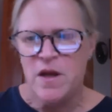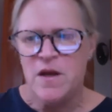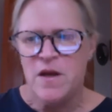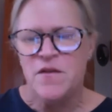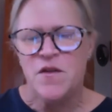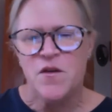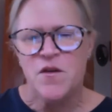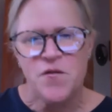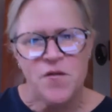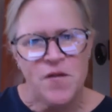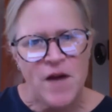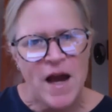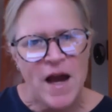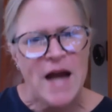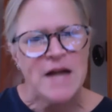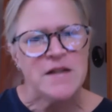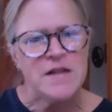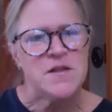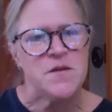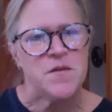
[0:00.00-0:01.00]
the
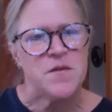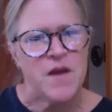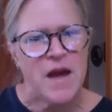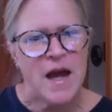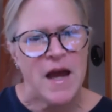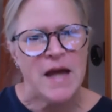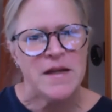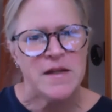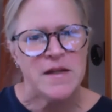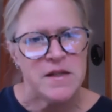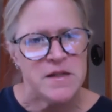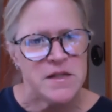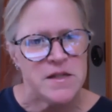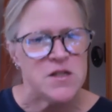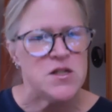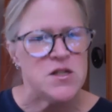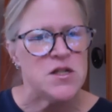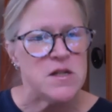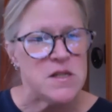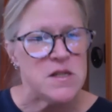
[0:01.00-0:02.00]
fact that
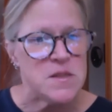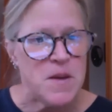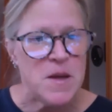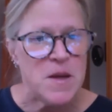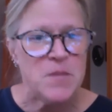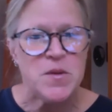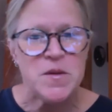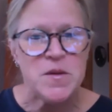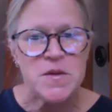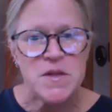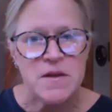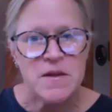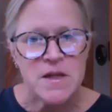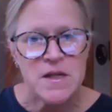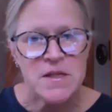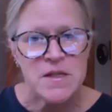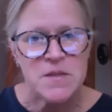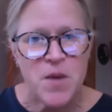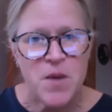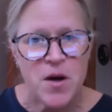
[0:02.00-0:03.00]
indigenous peoples in
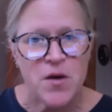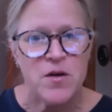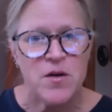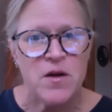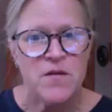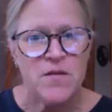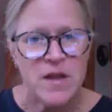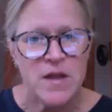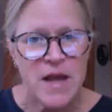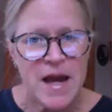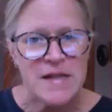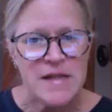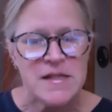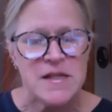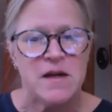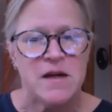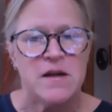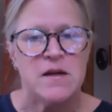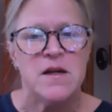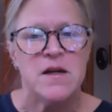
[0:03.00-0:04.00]
this part of
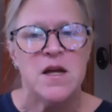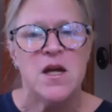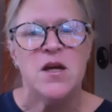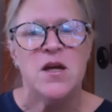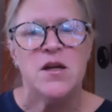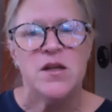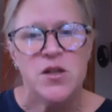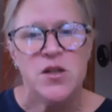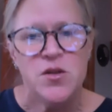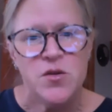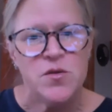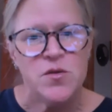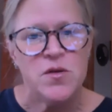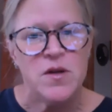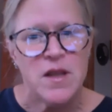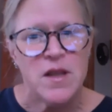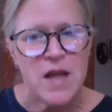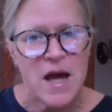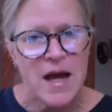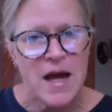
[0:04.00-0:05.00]
Alaska
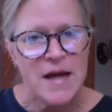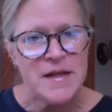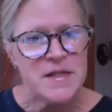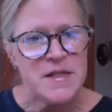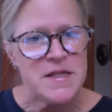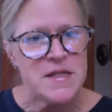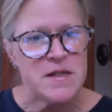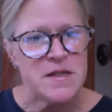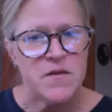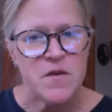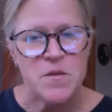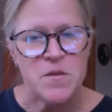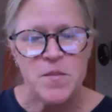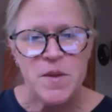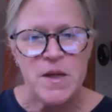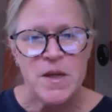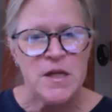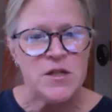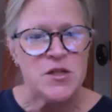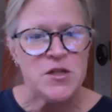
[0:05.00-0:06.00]
utilized the
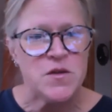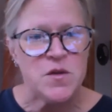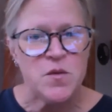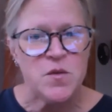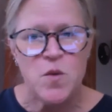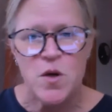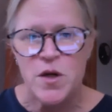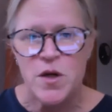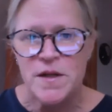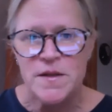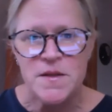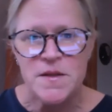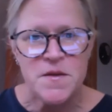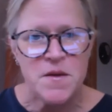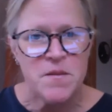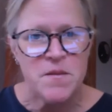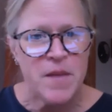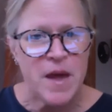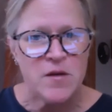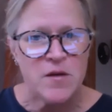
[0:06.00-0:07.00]
beach, the woods,
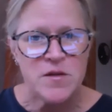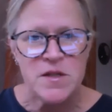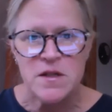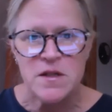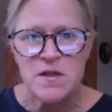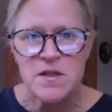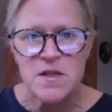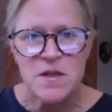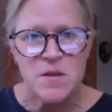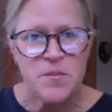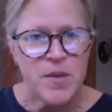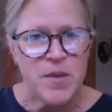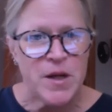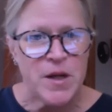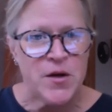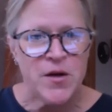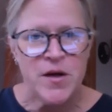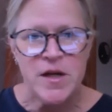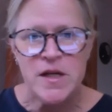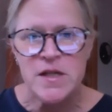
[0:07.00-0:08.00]
the mountains, the
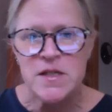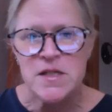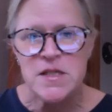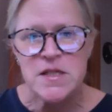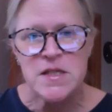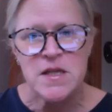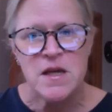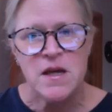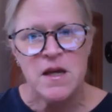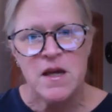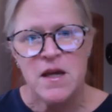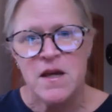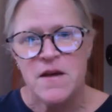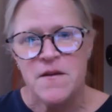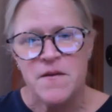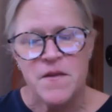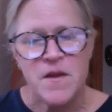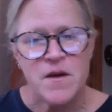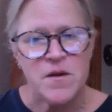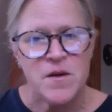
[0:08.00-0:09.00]
berries,
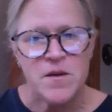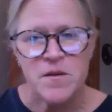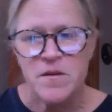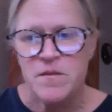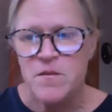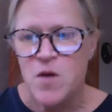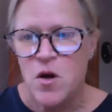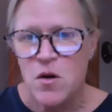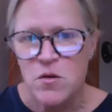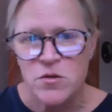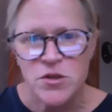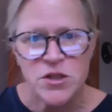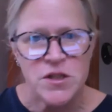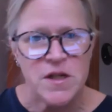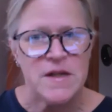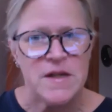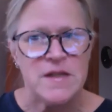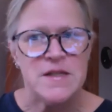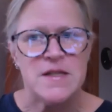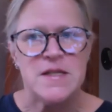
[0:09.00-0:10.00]
the
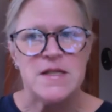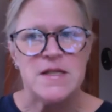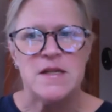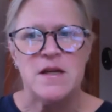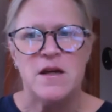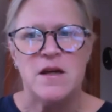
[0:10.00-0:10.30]
oceans